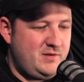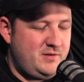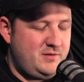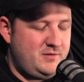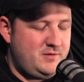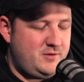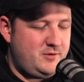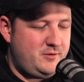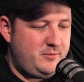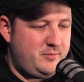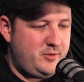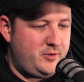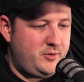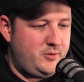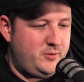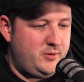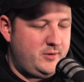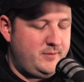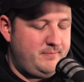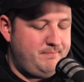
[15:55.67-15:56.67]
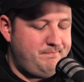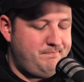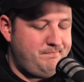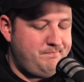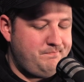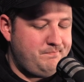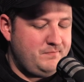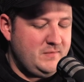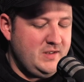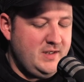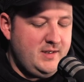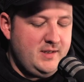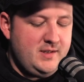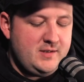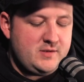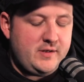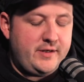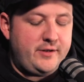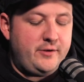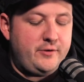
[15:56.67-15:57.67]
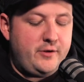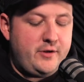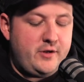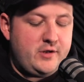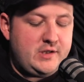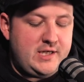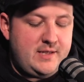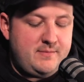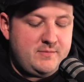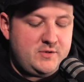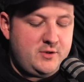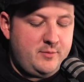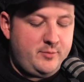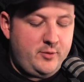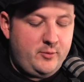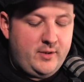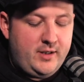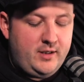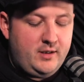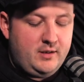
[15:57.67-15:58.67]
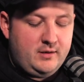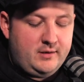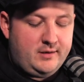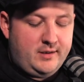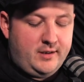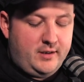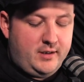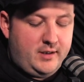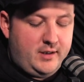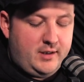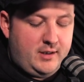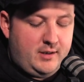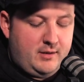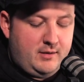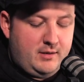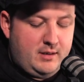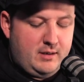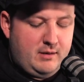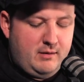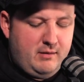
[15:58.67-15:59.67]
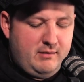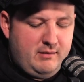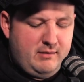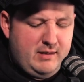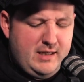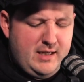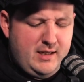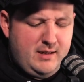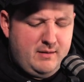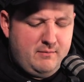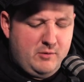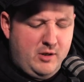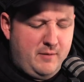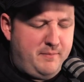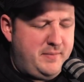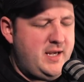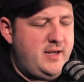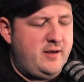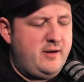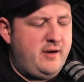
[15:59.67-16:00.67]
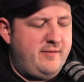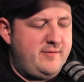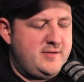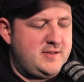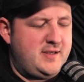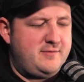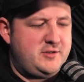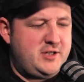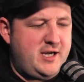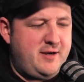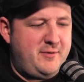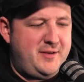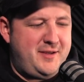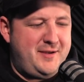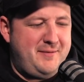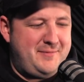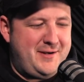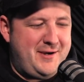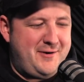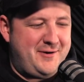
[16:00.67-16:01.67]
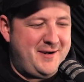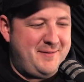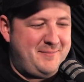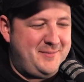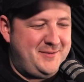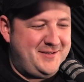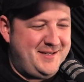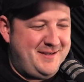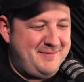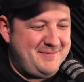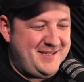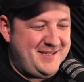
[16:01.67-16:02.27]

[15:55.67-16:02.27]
Super cool. So I don't know your team super well. Well, Pete, obviously, I've chatted with him now a couple of times.